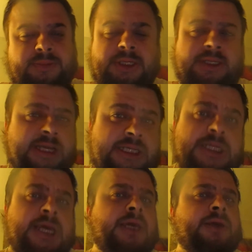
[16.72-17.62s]
Didn't they
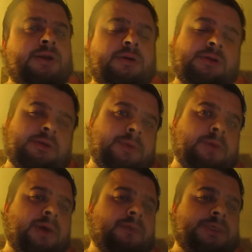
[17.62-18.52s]
say, you know,
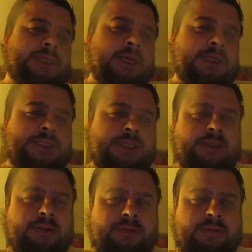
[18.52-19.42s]
you might be saying,
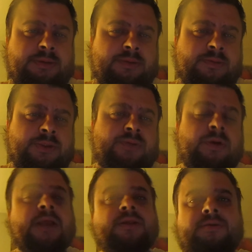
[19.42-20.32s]
listen, was
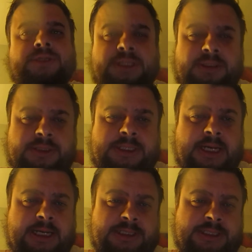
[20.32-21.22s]
Ray Lewis
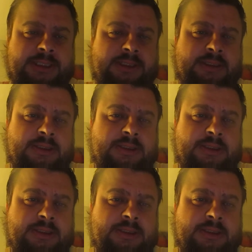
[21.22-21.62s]
undersized?